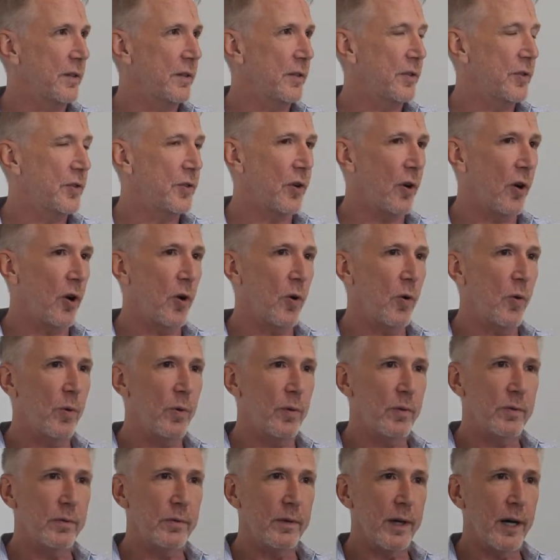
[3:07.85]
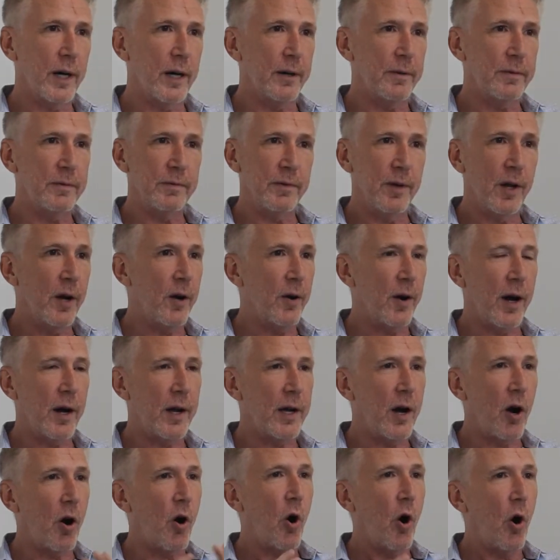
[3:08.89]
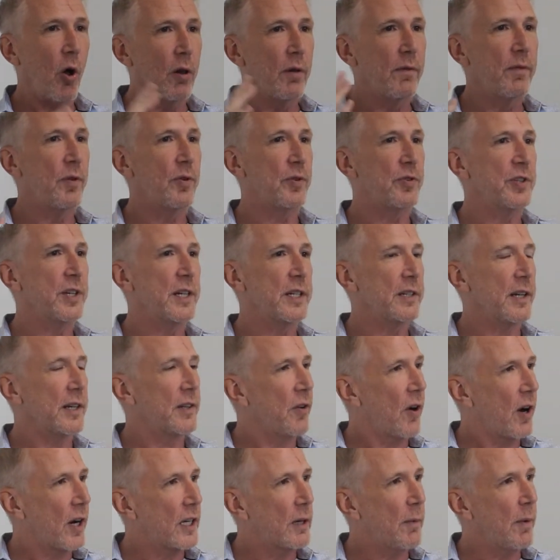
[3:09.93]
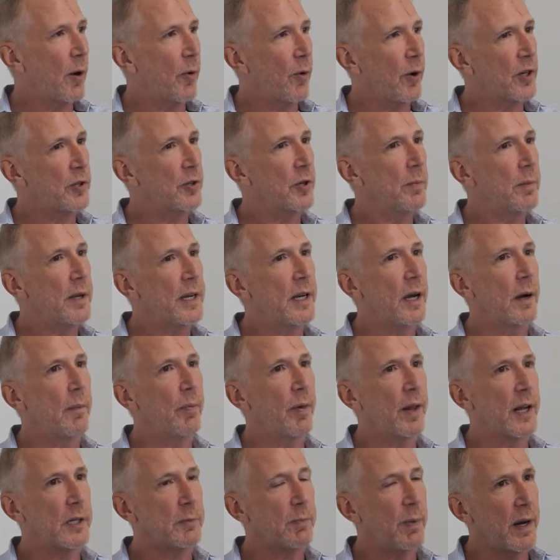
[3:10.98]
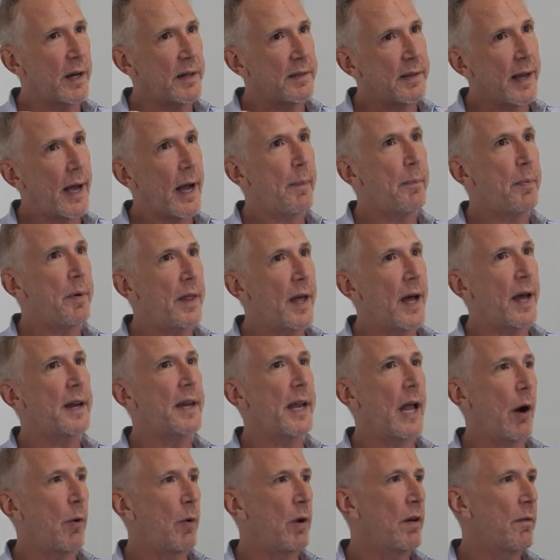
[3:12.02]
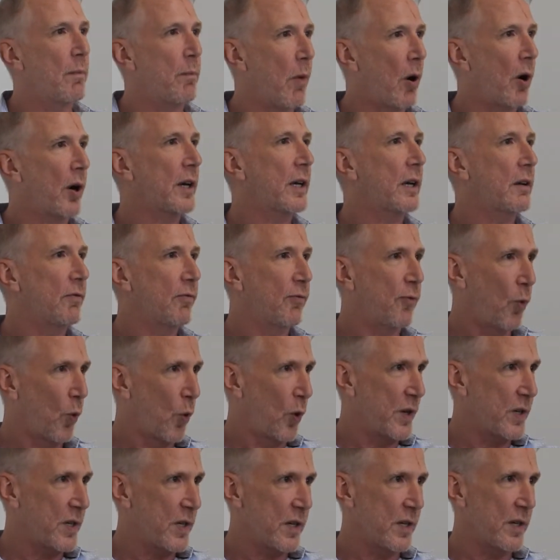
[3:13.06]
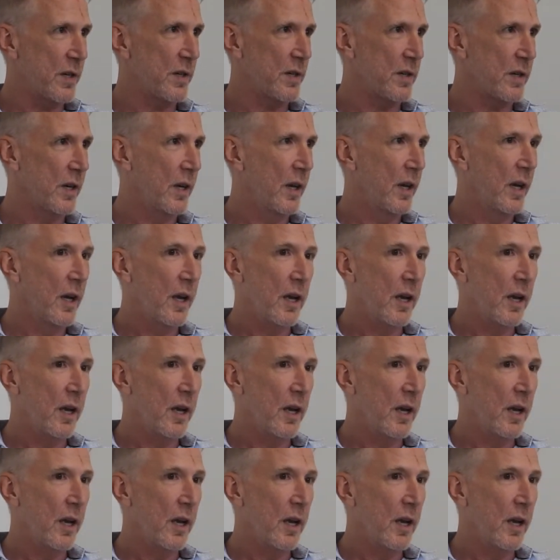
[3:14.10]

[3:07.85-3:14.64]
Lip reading: So now all of those things I talked about were extremely complex, but on top of that, now we have market forces,